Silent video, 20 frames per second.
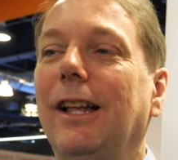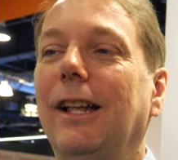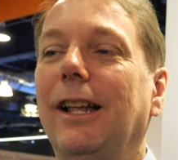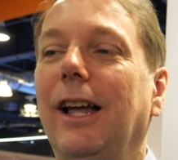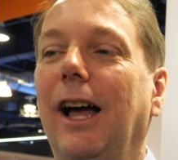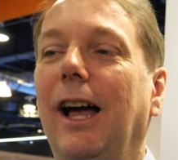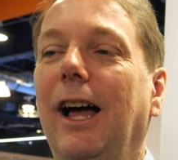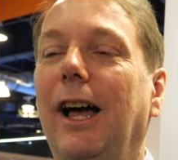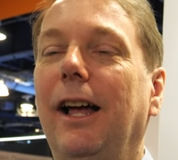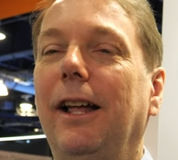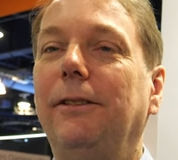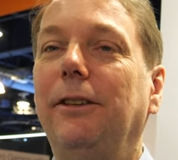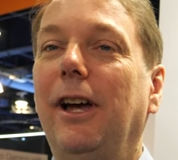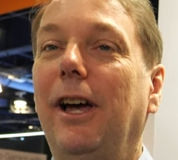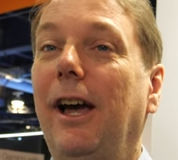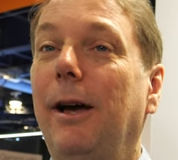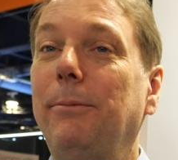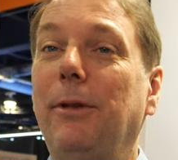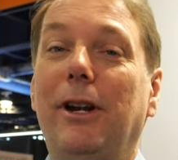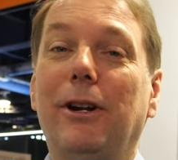No,
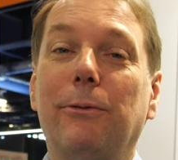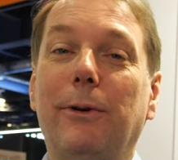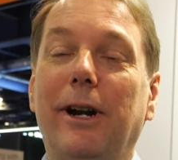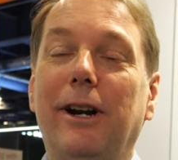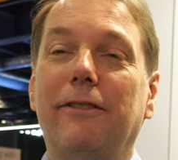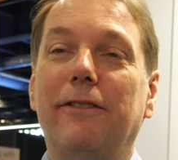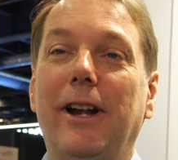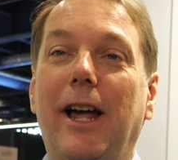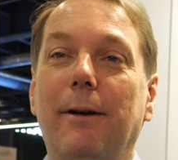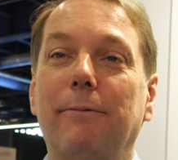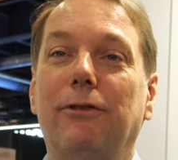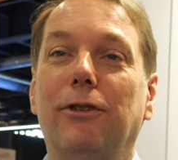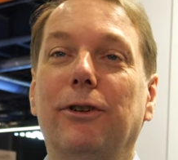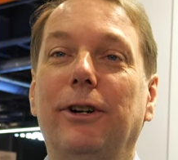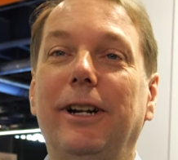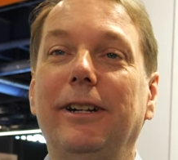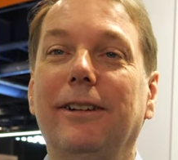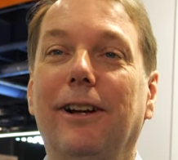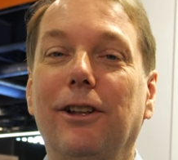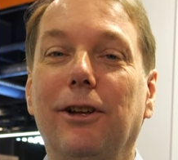I'm not aware of an app
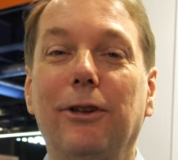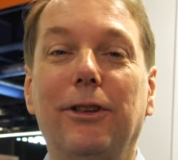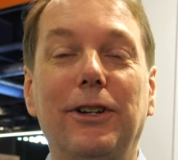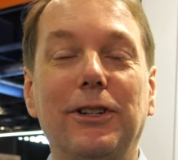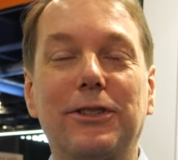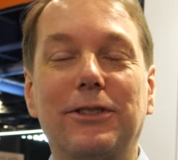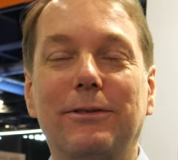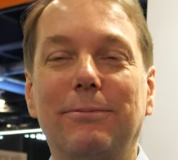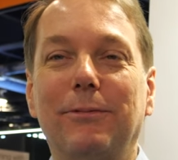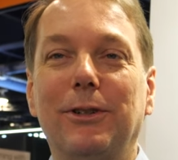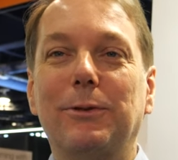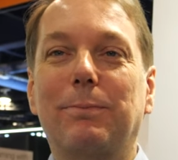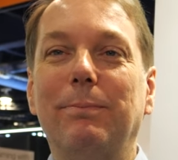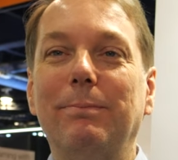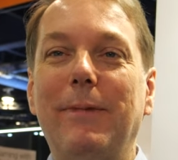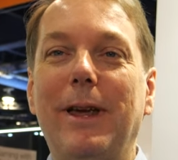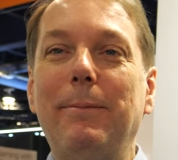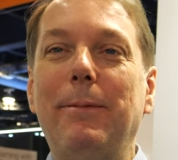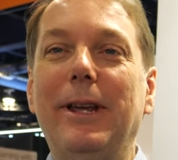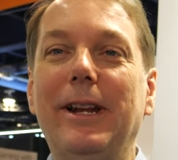for it, although there's
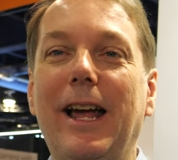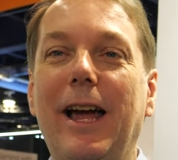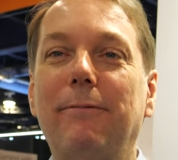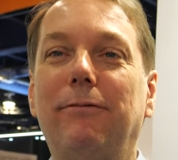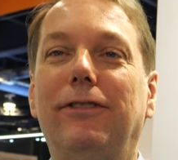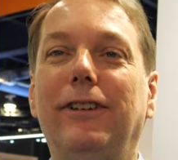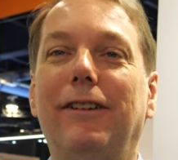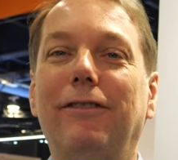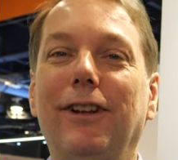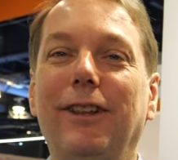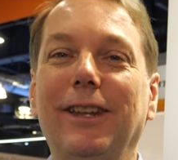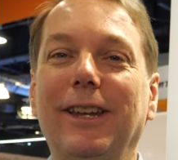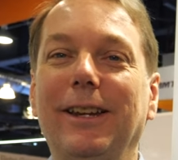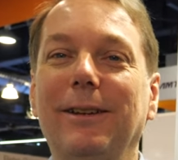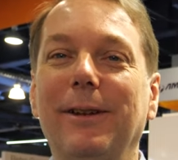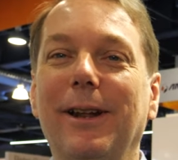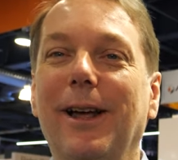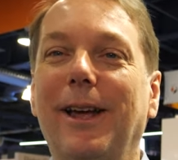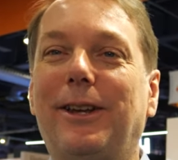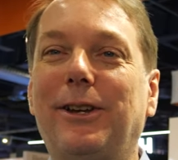maybe an app for everything,
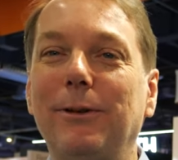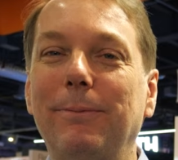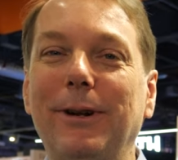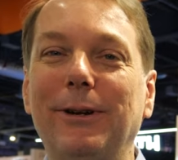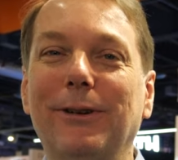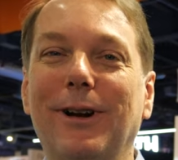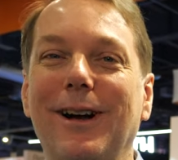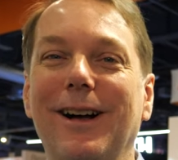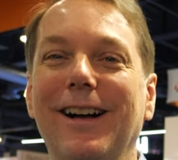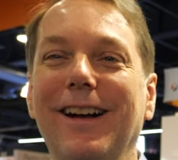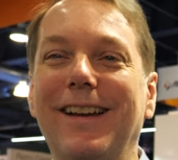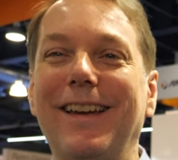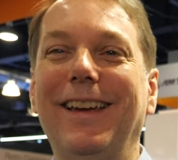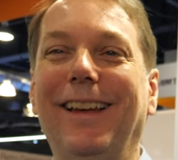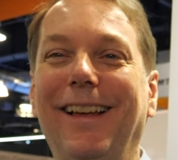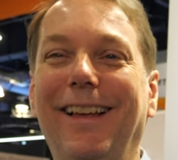and I could be wrong.